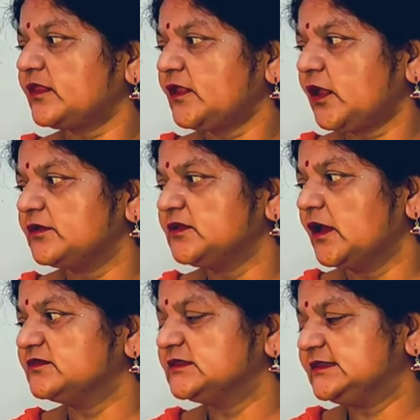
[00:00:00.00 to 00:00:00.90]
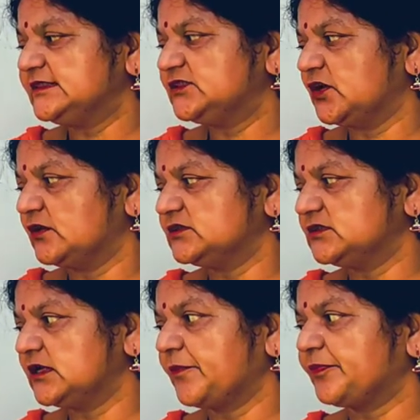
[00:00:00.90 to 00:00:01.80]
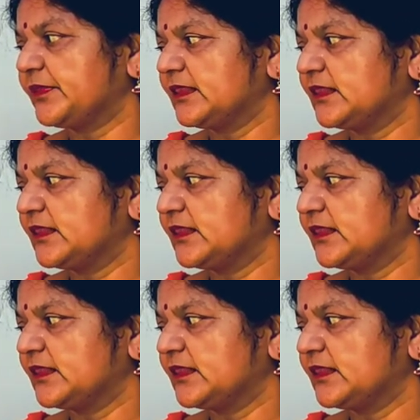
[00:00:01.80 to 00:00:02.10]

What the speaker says: You must have seen children